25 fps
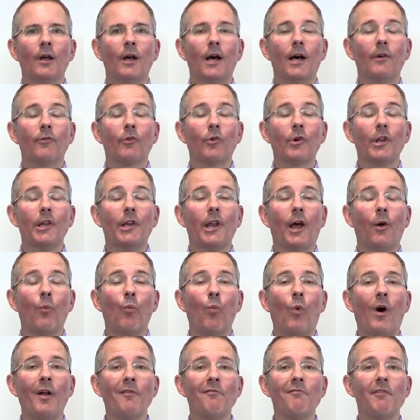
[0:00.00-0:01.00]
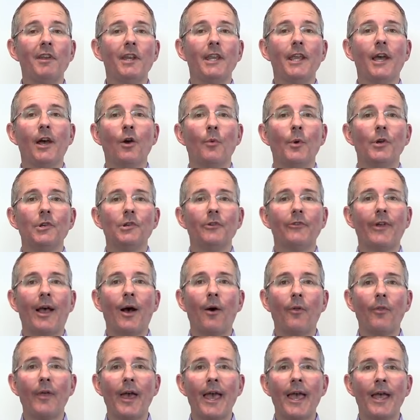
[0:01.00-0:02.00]
I've already done one video, which is
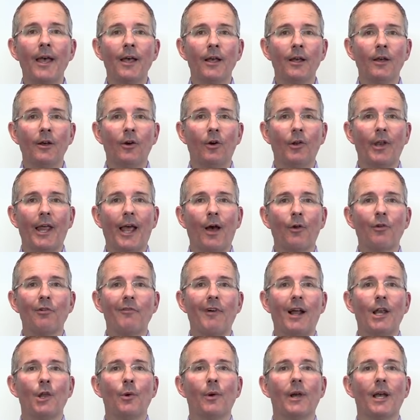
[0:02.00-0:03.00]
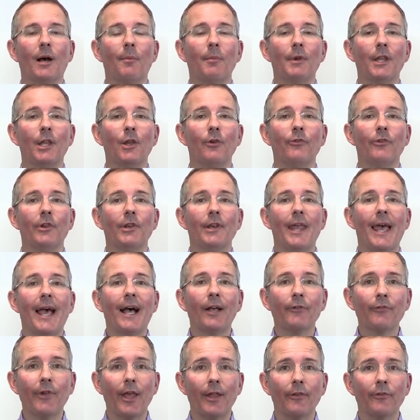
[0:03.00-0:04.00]
out there, on how to value a company using their
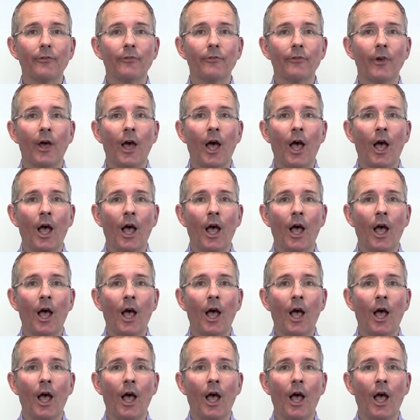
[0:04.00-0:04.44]
assets.